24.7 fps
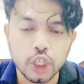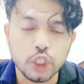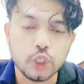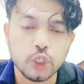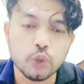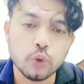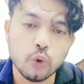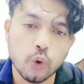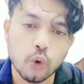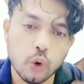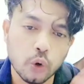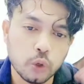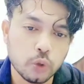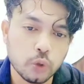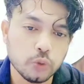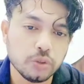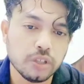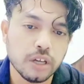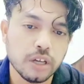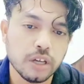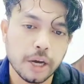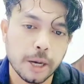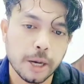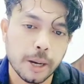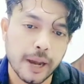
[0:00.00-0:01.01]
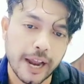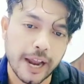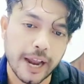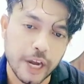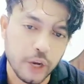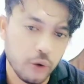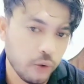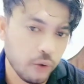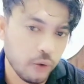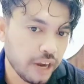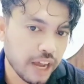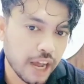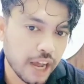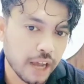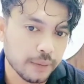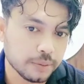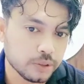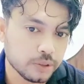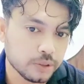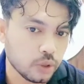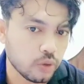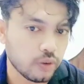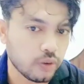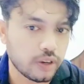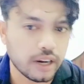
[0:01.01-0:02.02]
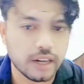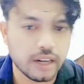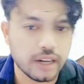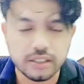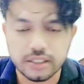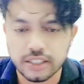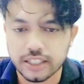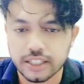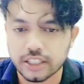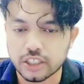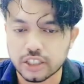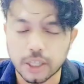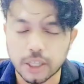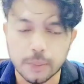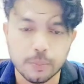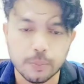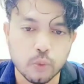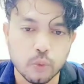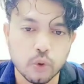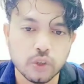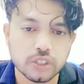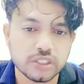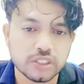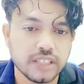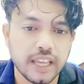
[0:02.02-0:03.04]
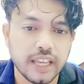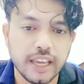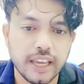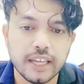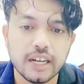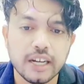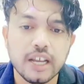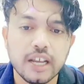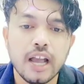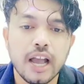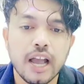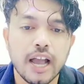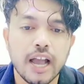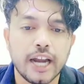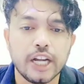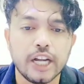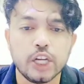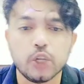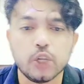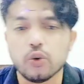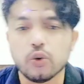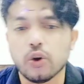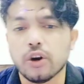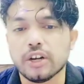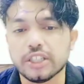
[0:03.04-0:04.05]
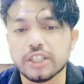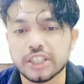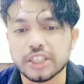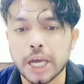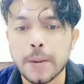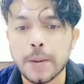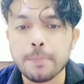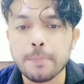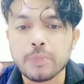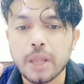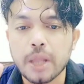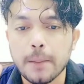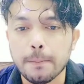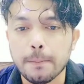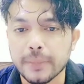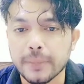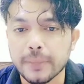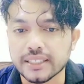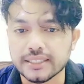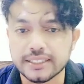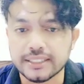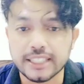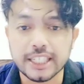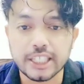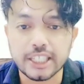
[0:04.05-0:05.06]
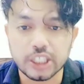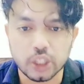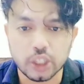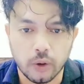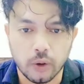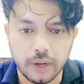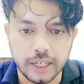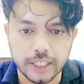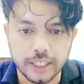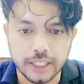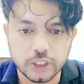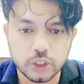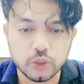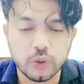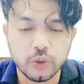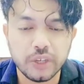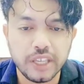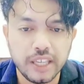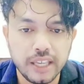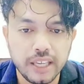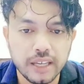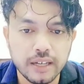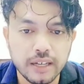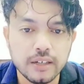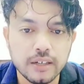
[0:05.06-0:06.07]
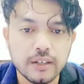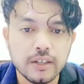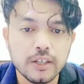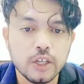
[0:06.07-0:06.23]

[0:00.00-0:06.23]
You go to the Android apps, you can read the books there and you got the basic knowledge. So here